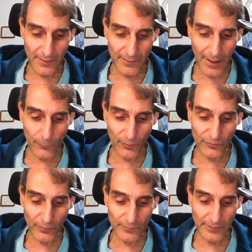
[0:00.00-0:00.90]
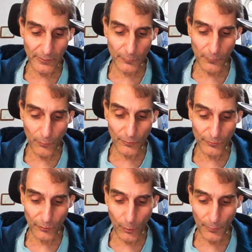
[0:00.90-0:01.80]
that was Lear
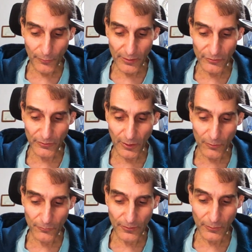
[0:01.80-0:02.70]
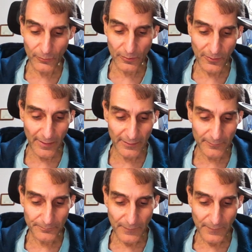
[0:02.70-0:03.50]
Motors Corporation of Reno, Nevada.